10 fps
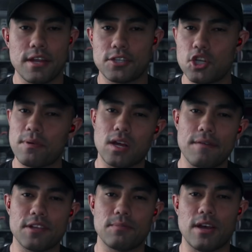They're super
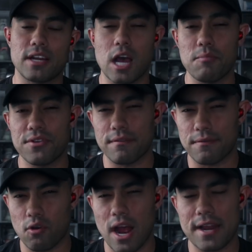comfortable and come with a
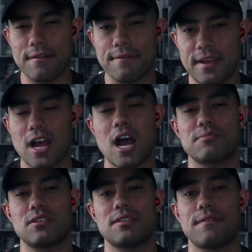variety of fit
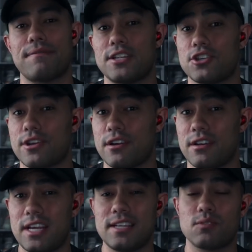options to fit your ear
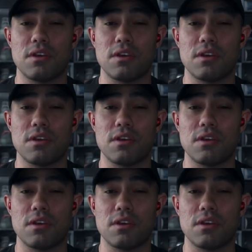needs,